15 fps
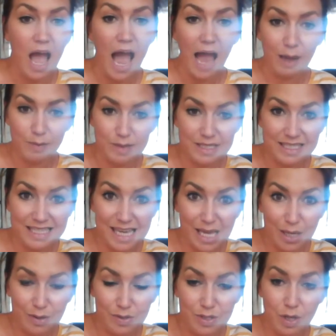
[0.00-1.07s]
I will
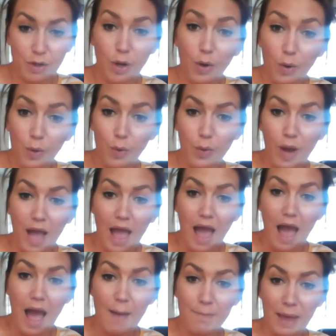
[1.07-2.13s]
see you soon. Oh,
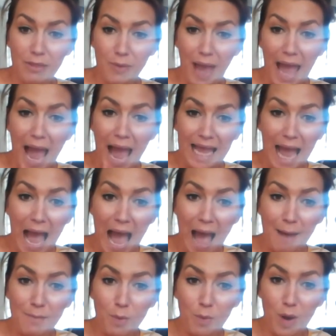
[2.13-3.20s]
by the way, I
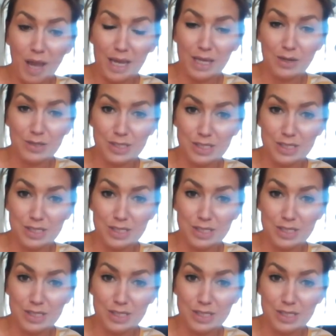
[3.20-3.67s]
am working on